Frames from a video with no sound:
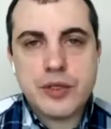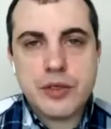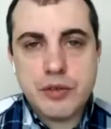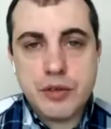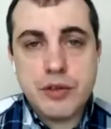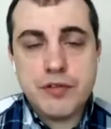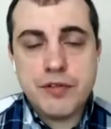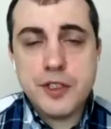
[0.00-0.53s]

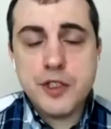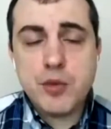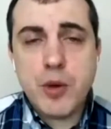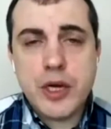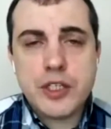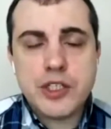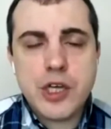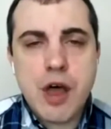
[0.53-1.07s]
The first
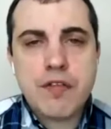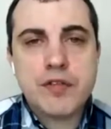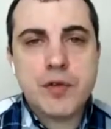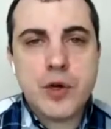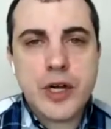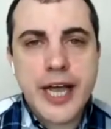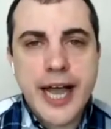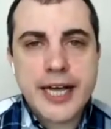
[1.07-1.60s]
one is soft
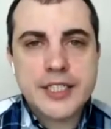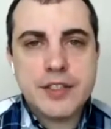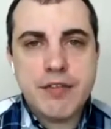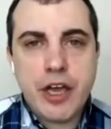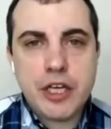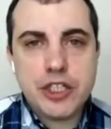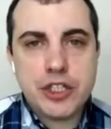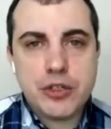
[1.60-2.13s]
fork
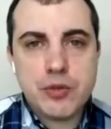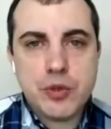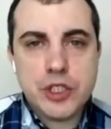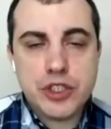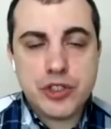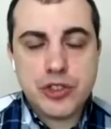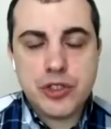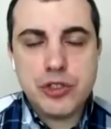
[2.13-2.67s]
activation,
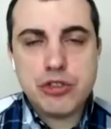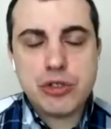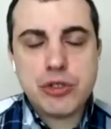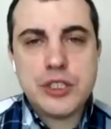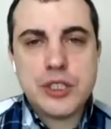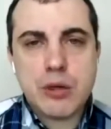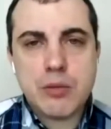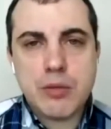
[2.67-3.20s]
which is
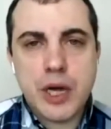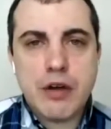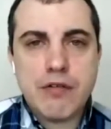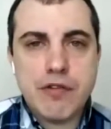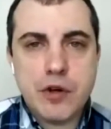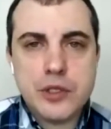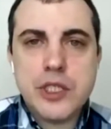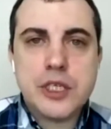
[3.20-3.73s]
usually done by a
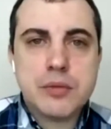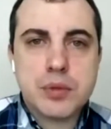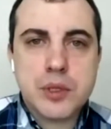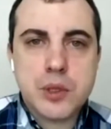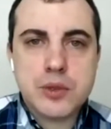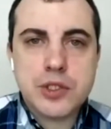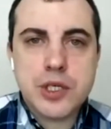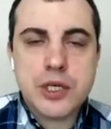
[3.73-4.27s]
voting
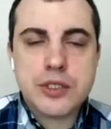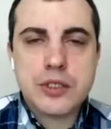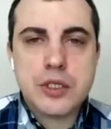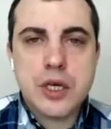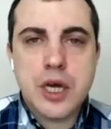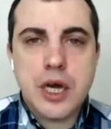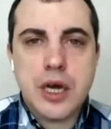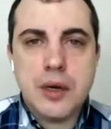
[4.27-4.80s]
process.
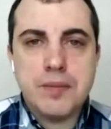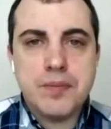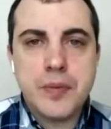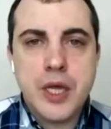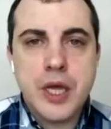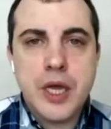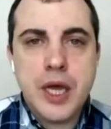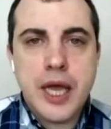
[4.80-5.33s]

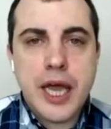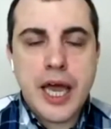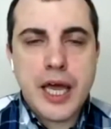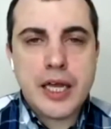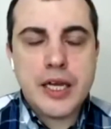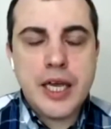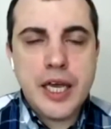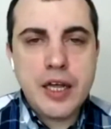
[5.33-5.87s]

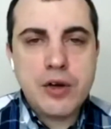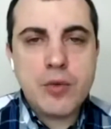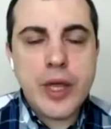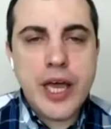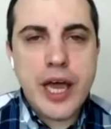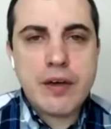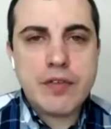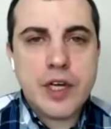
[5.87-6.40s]
And here we
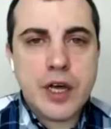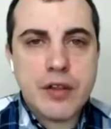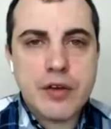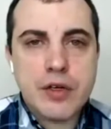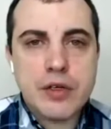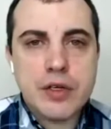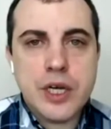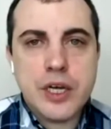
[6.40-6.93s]
have
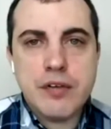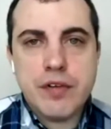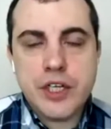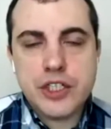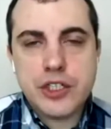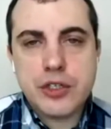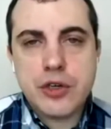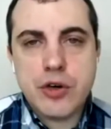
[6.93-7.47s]
another
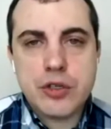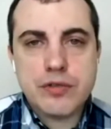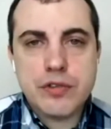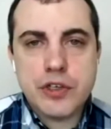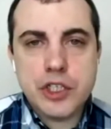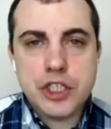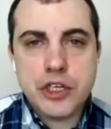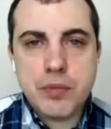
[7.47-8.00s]
innovation called
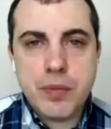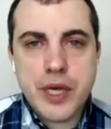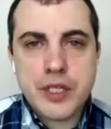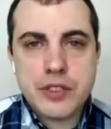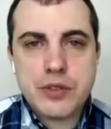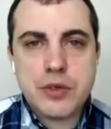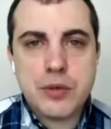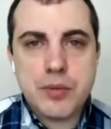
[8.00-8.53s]
version
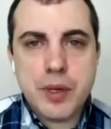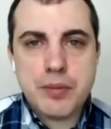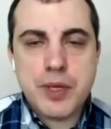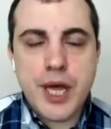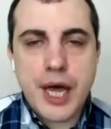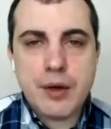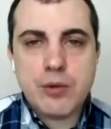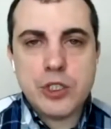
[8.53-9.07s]
bits, or
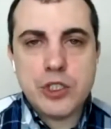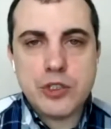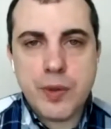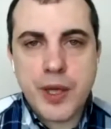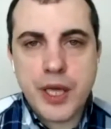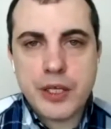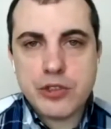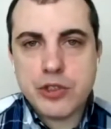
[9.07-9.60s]
BIP9, which is
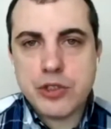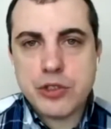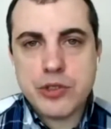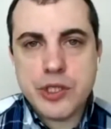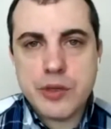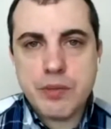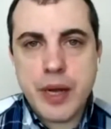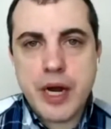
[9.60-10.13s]
being
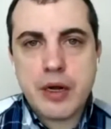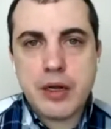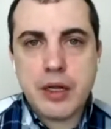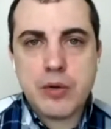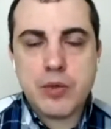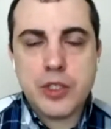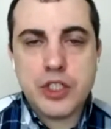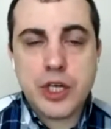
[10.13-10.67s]
introduced in
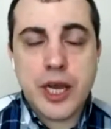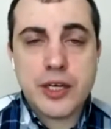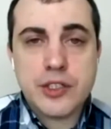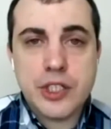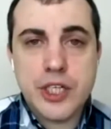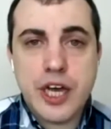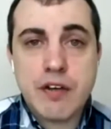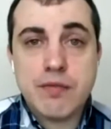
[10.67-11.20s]
parallel, which allows
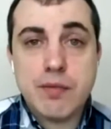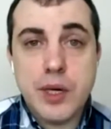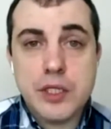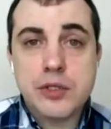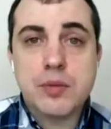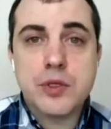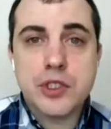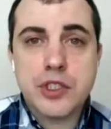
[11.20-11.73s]
you to have
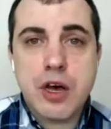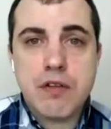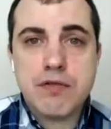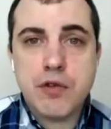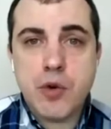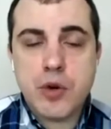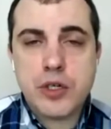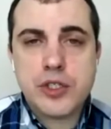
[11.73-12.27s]
multiple soft
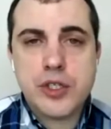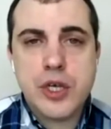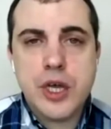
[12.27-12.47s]
forks.